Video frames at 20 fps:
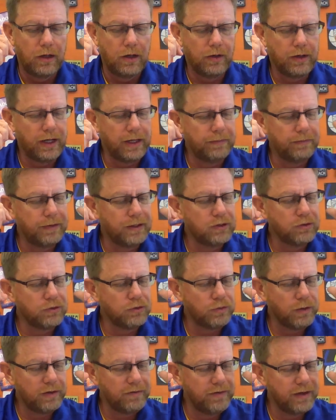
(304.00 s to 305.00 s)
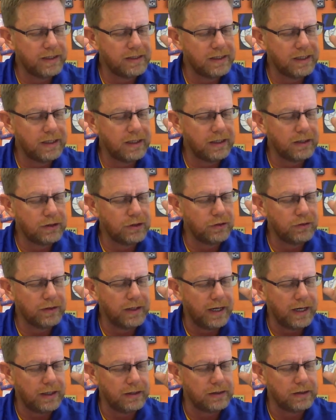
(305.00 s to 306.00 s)
Okay, this was revisited in
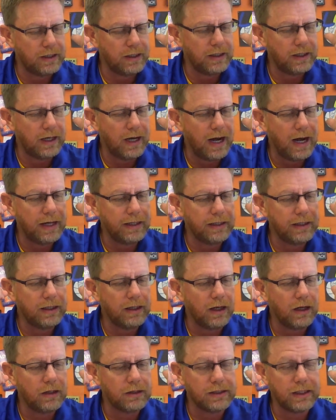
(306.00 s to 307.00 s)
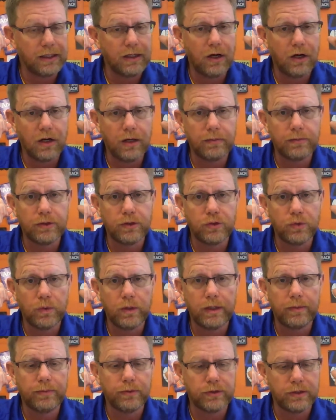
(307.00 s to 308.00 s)
2000, and the ideologues had gone up to
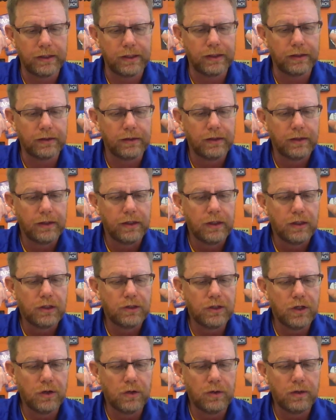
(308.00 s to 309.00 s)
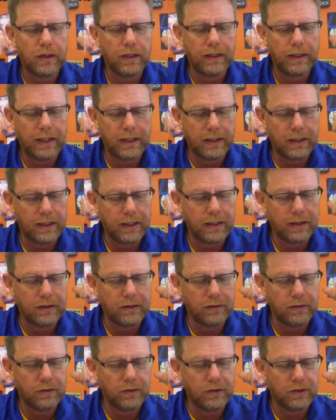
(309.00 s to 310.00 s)
20%. So you
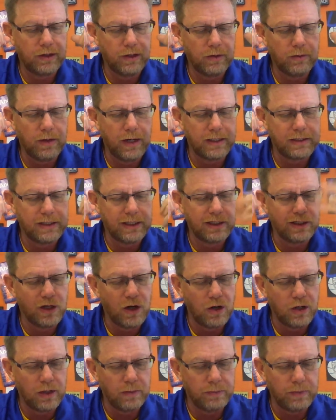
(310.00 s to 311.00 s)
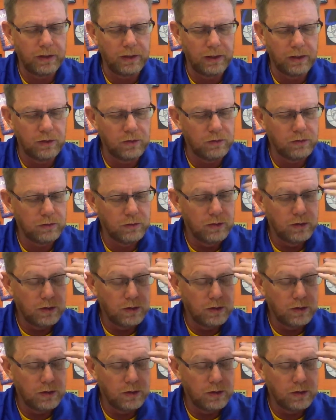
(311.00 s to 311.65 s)
could theorize that it had gone up a little.